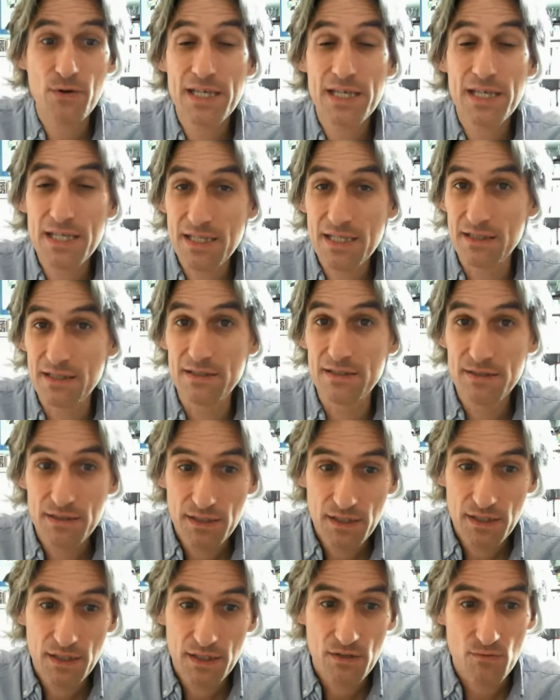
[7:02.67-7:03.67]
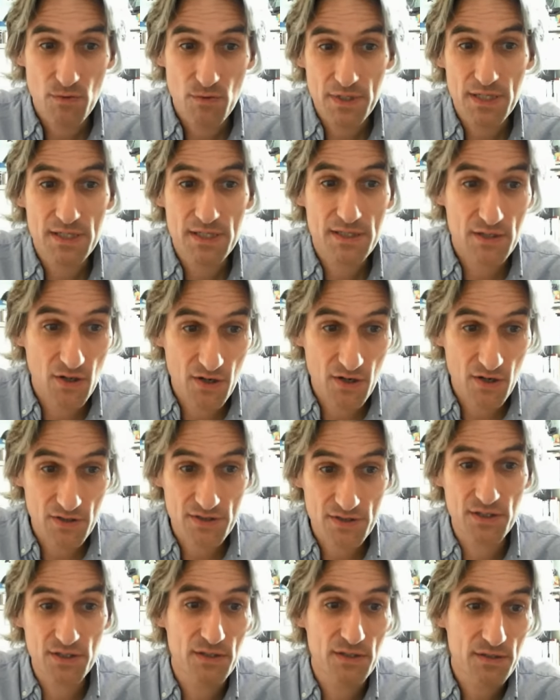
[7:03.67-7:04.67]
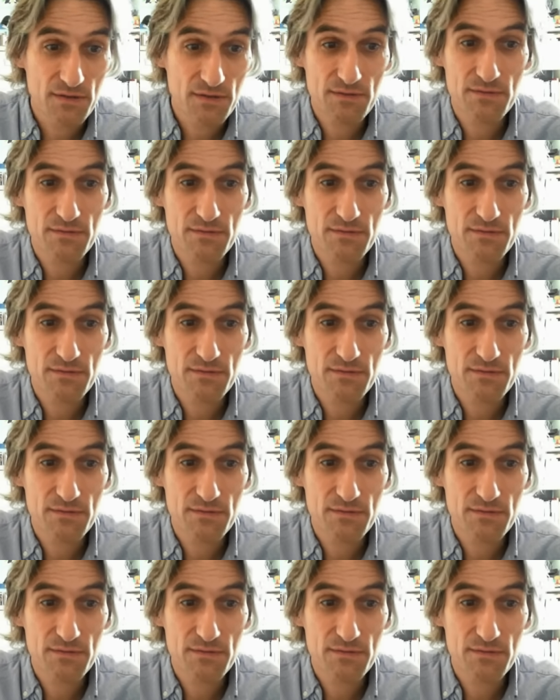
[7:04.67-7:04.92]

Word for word: can really start to